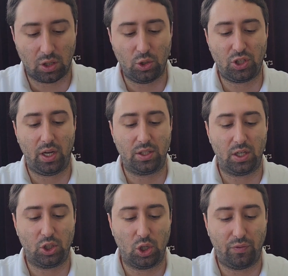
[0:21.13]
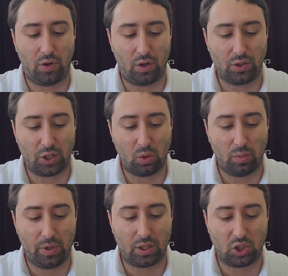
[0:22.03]
Shlosha asar shofaros
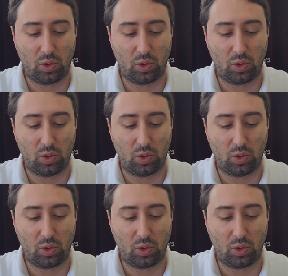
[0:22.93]
hayu b'mikdash.